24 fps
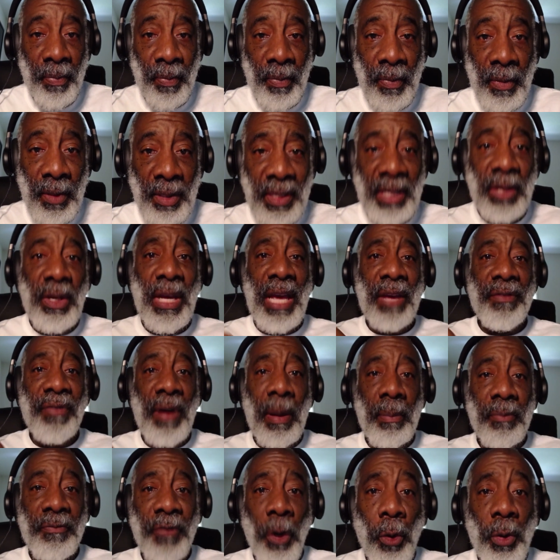See, if
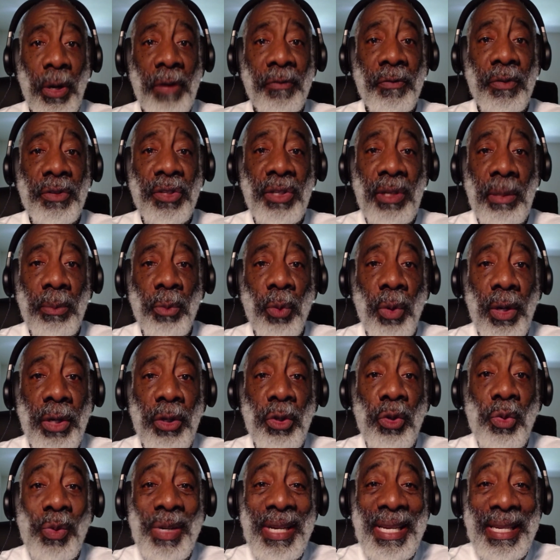I'm voting for someone
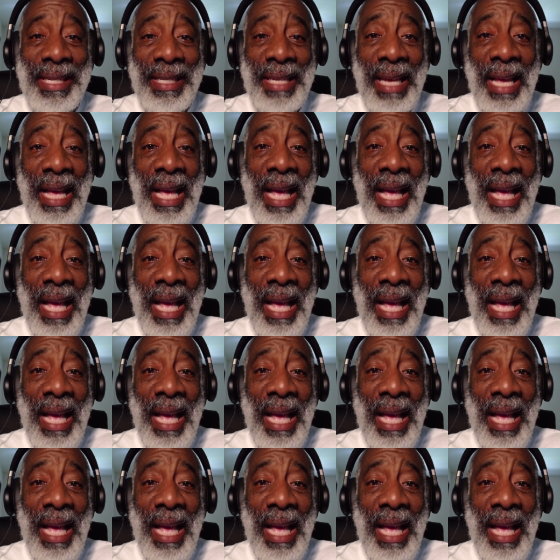who is